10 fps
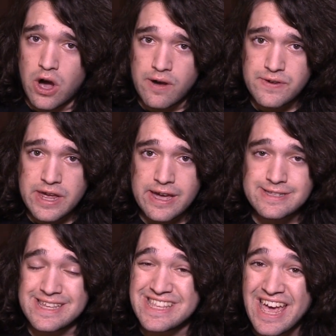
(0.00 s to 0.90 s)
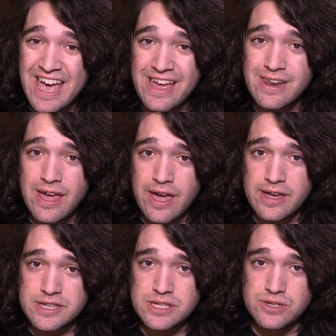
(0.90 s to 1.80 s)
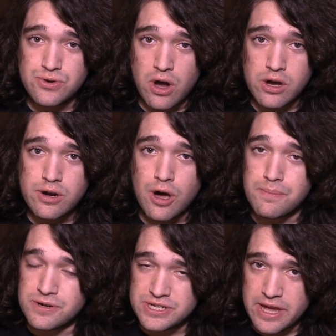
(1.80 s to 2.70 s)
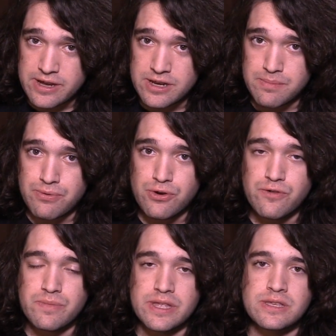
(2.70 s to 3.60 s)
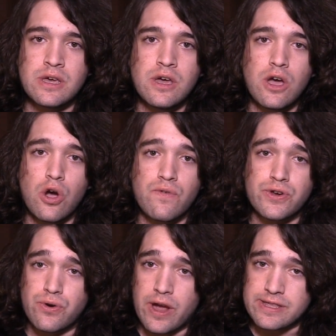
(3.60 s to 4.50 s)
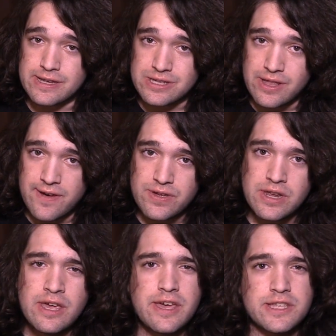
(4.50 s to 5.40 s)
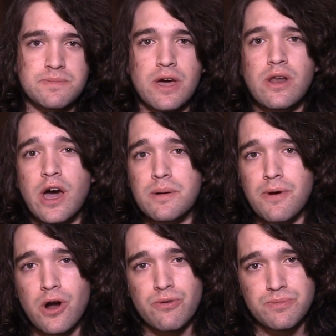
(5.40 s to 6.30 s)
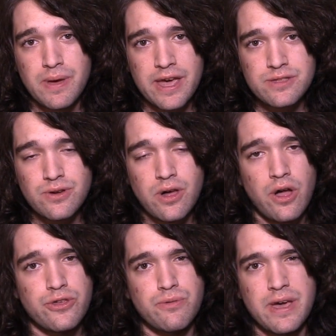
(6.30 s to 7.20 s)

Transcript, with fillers: often has a 10x draw call per second improvement over DirectX 11. It's about on par with Mantle, although